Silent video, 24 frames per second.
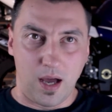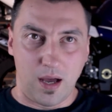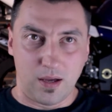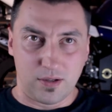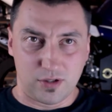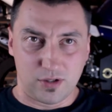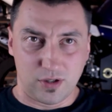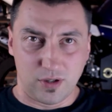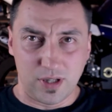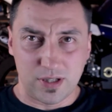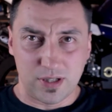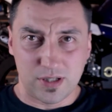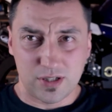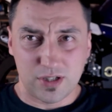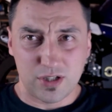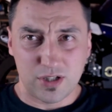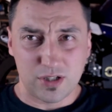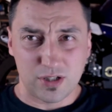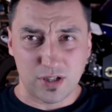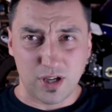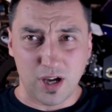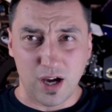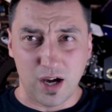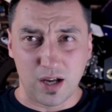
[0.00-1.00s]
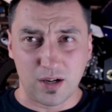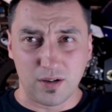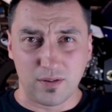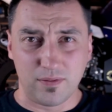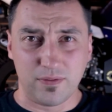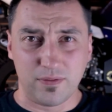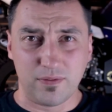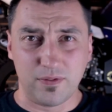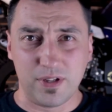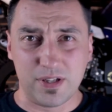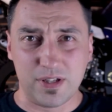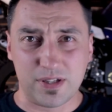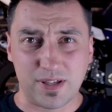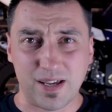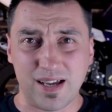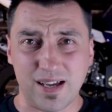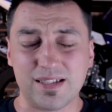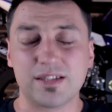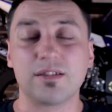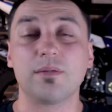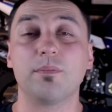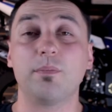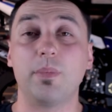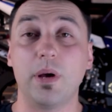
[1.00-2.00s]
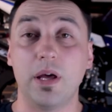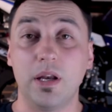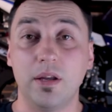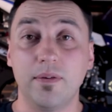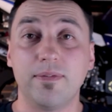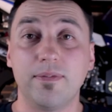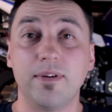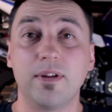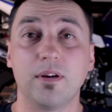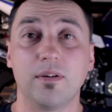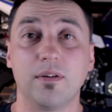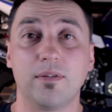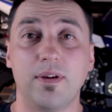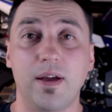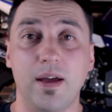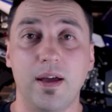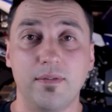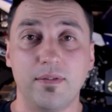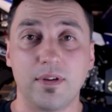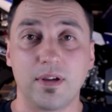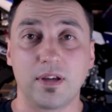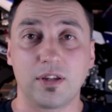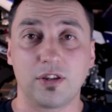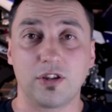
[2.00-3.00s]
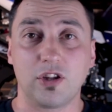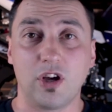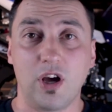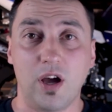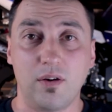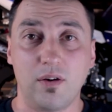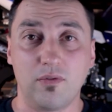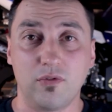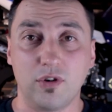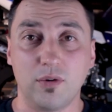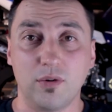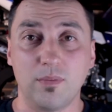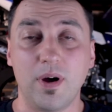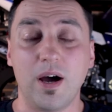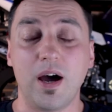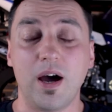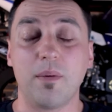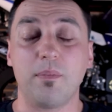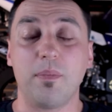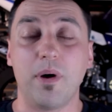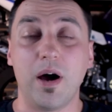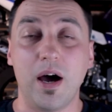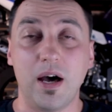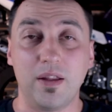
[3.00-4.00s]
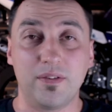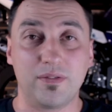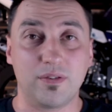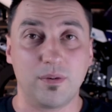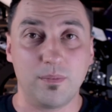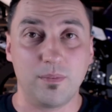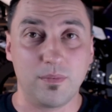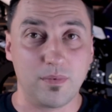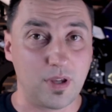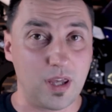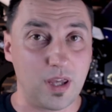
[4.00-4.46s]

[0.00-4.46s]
So let's just kind of discuss the benefit of having a tyre warmer apart from